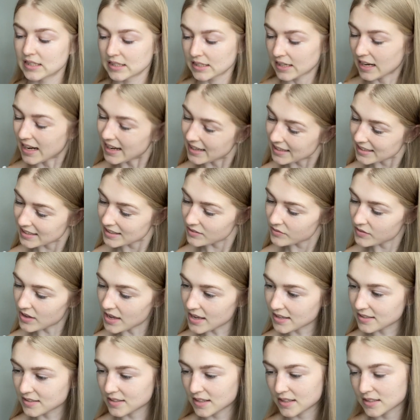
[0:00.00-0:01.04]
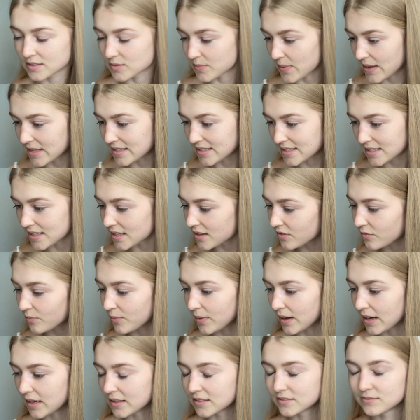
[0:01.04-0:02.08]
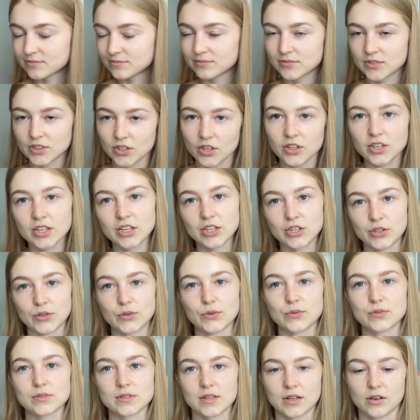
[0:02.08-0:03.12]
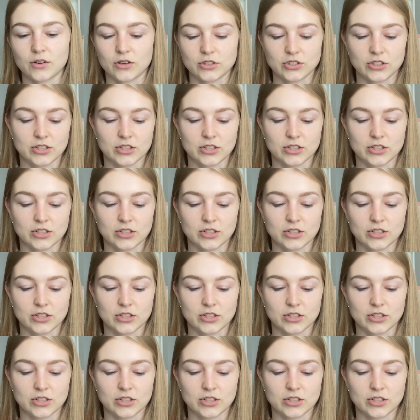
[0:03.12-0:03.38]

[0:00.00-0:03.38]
kind of expensive, but not going to use a lot.